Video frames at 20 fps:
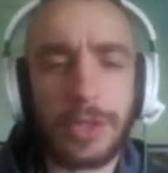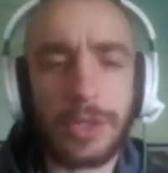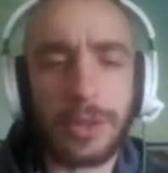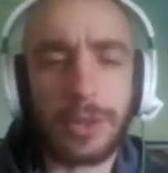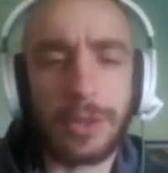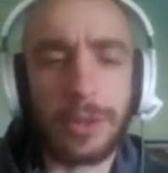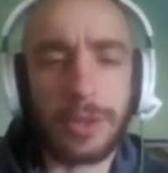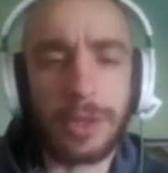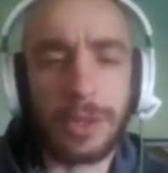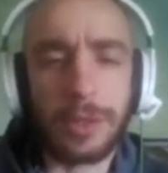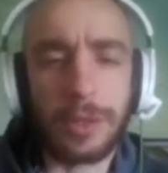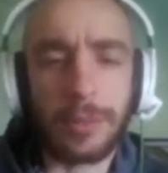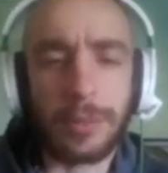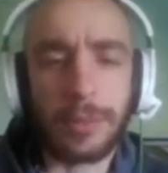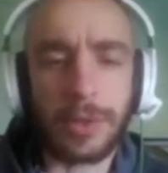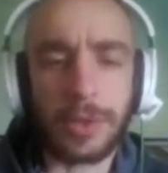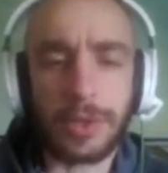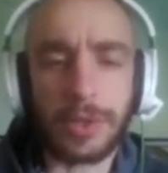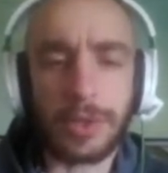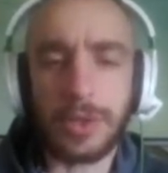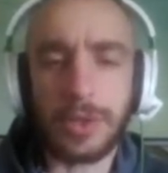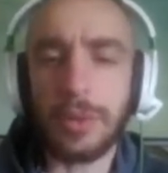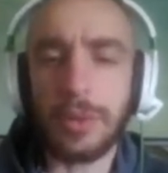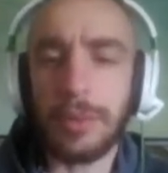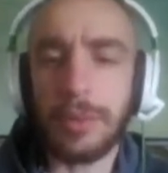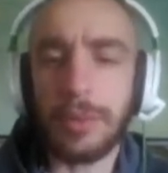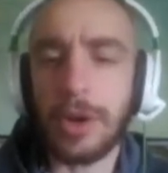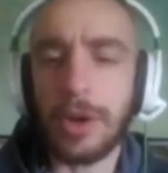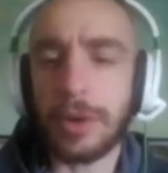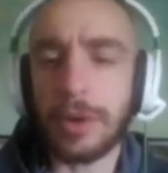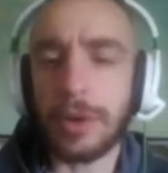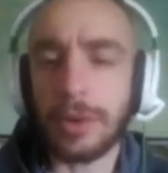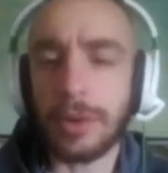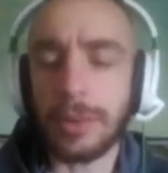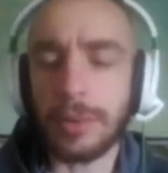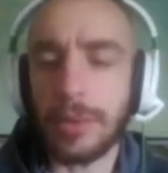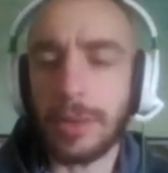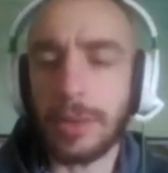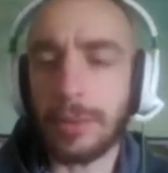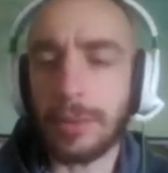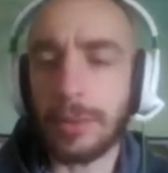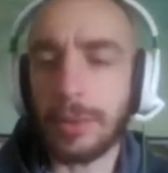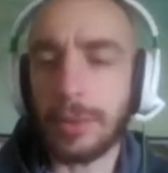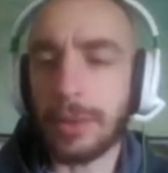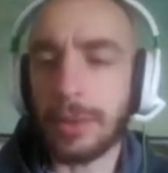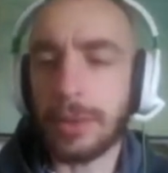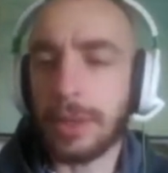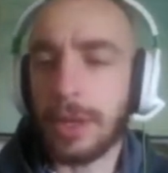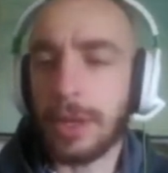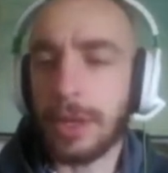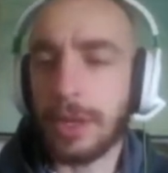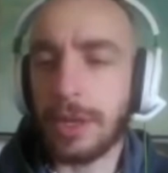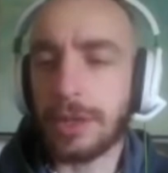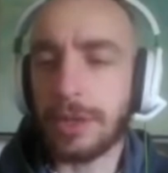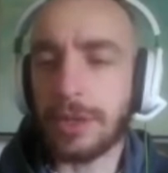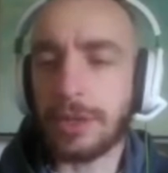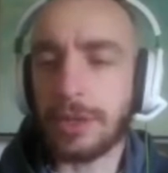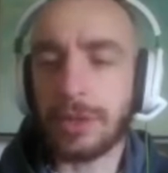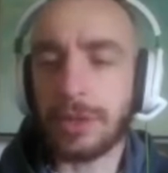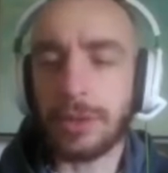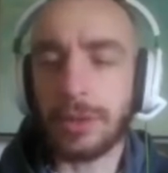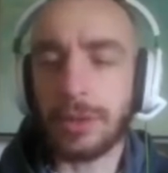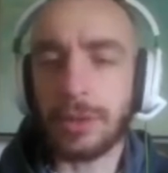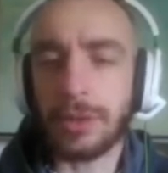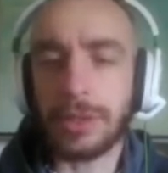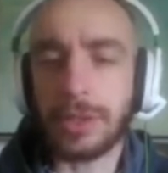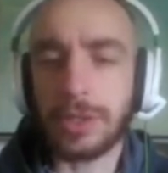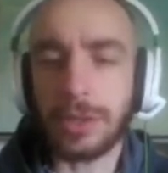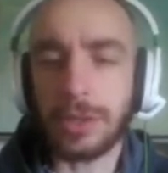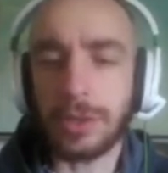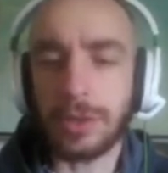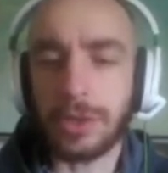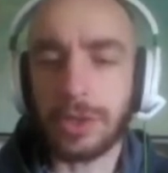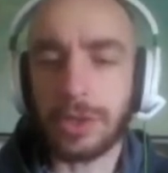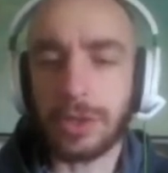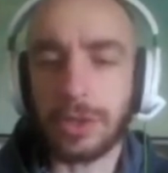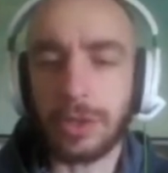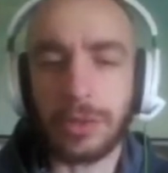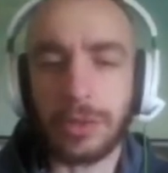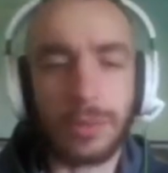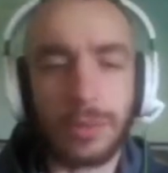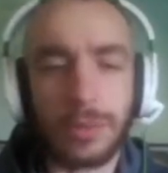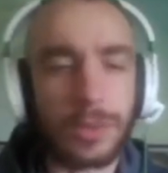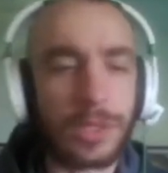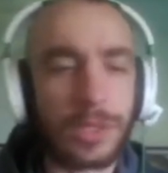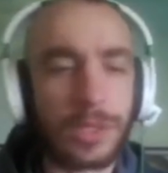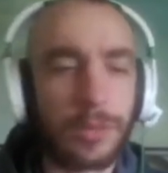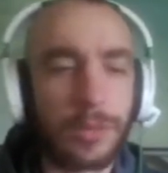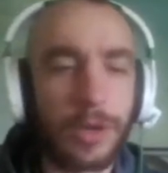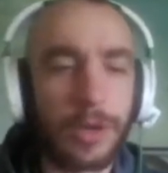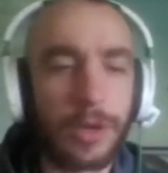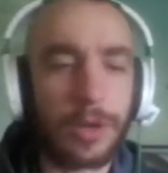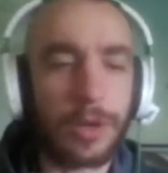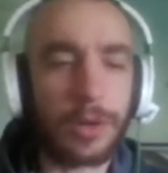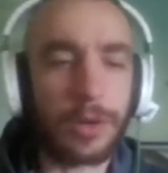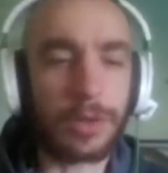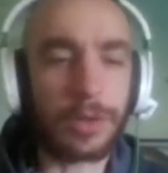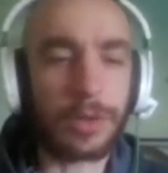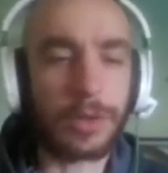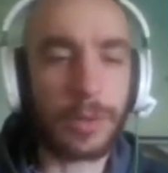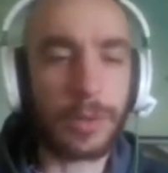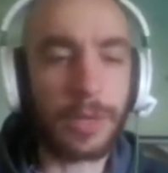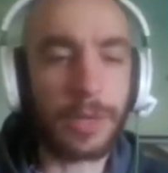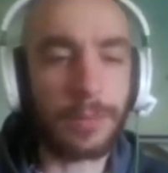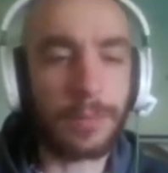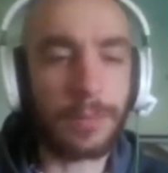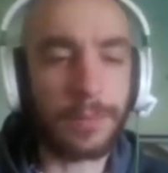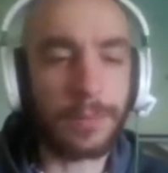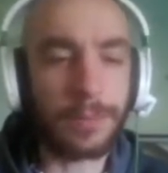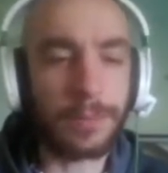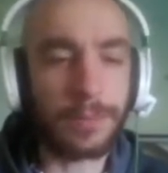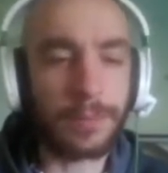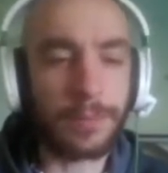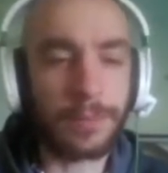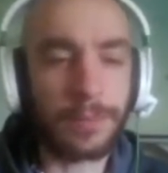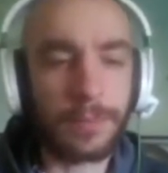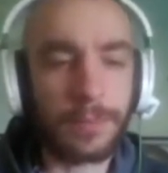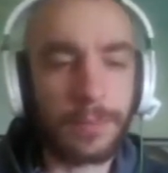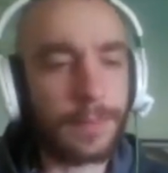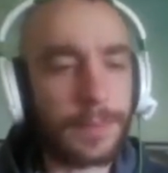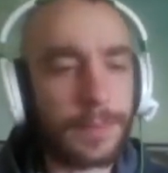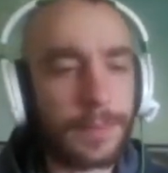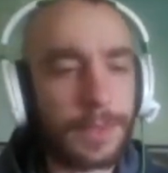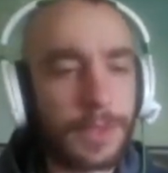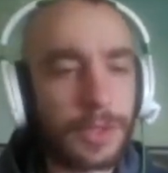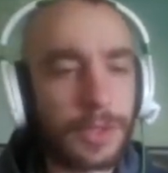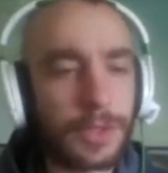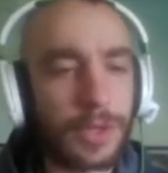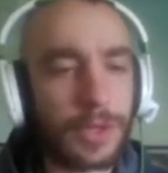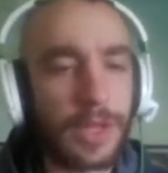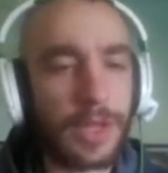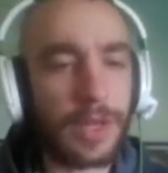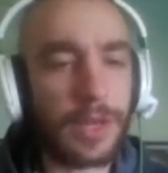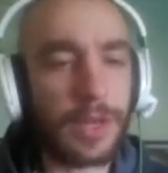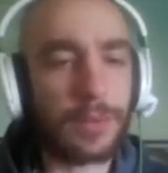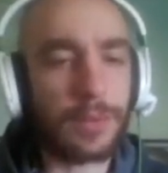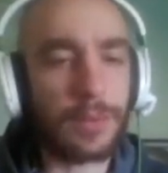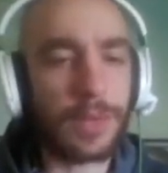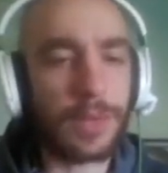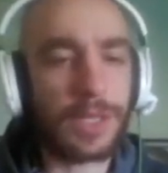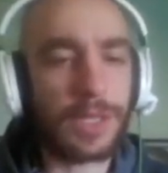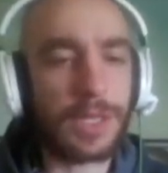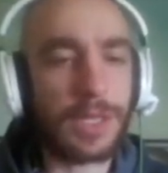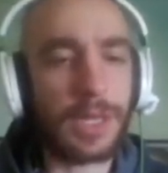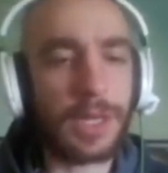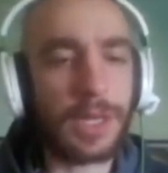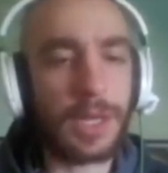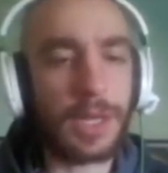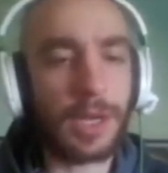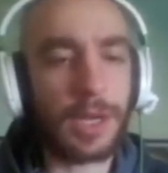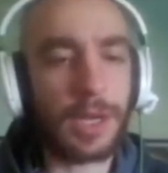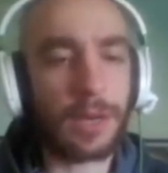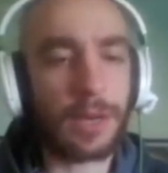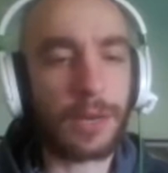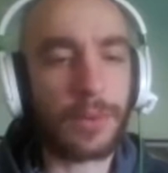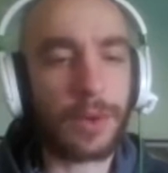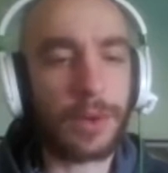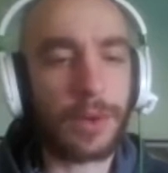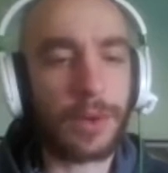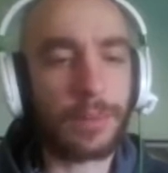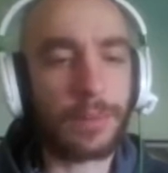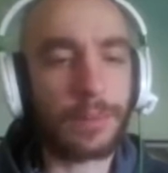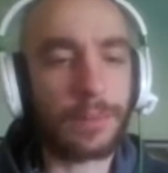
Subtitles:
you because you were murdering people, and your solution was to murder her as well. Let's try that rusty keycard reader.